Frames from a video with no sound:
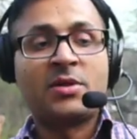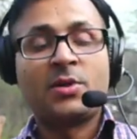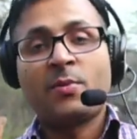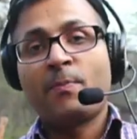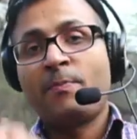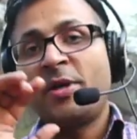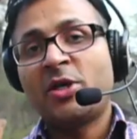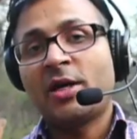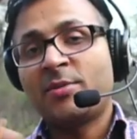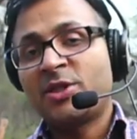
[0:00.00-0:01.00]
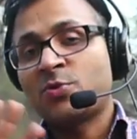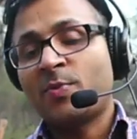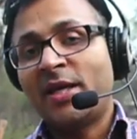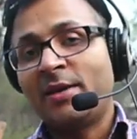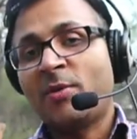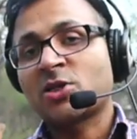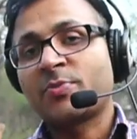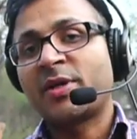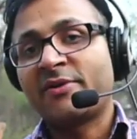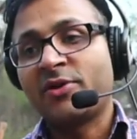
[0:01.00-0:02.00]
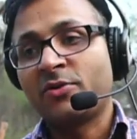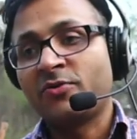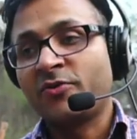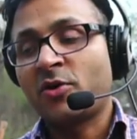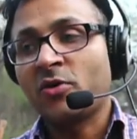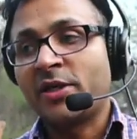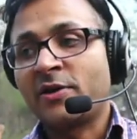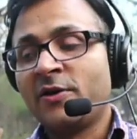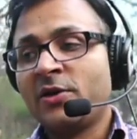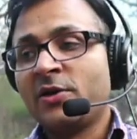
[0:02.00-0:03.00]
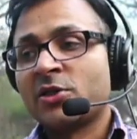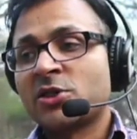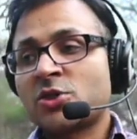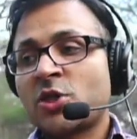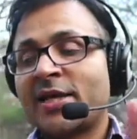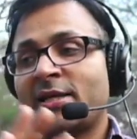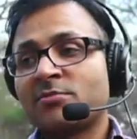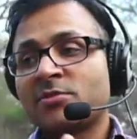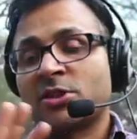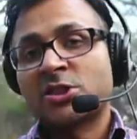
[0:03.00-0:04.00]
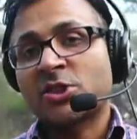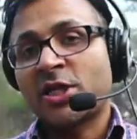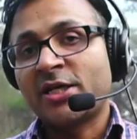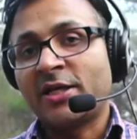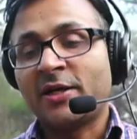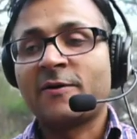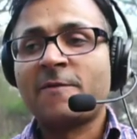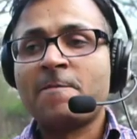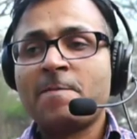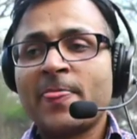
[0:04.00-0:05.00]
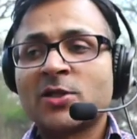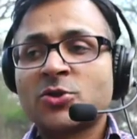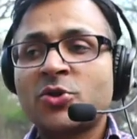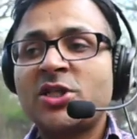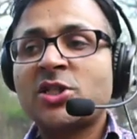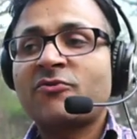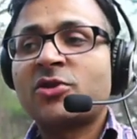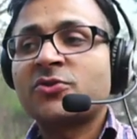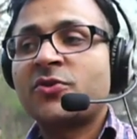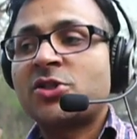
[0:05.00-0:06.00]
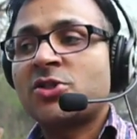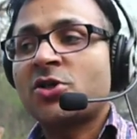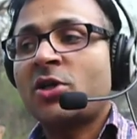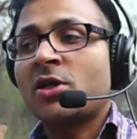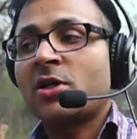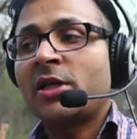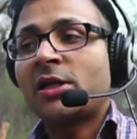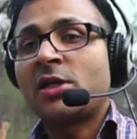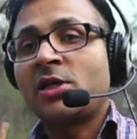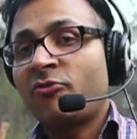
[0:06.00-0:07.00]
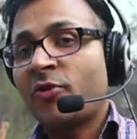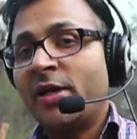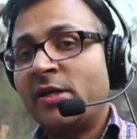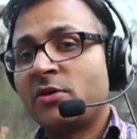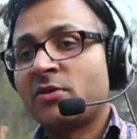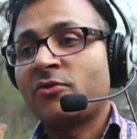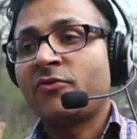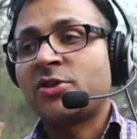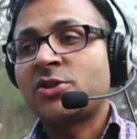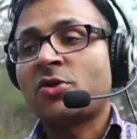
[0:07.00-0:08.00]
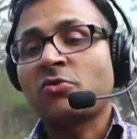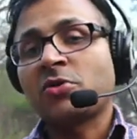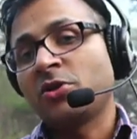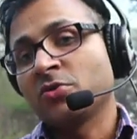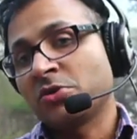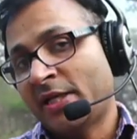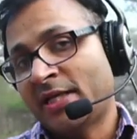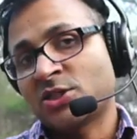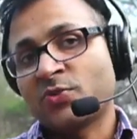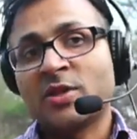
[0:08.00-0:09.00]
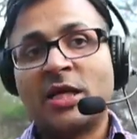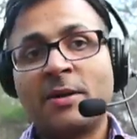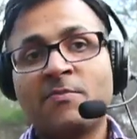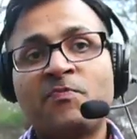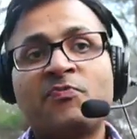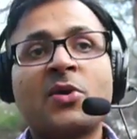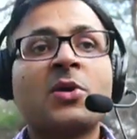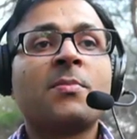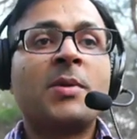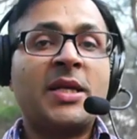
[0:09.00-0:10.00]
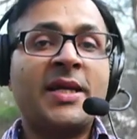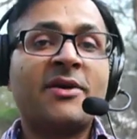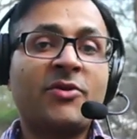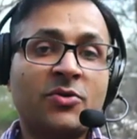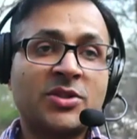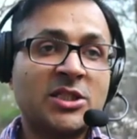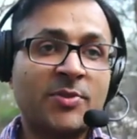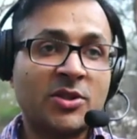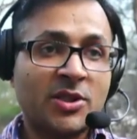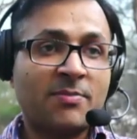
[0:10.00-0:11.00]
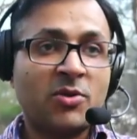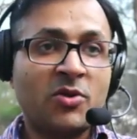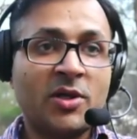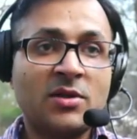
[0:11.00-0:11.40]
means many. Mass media we usually call it. Stadium, stadia. So these are the words which are a little different, which don't use S with them. But here we use S because they are plural.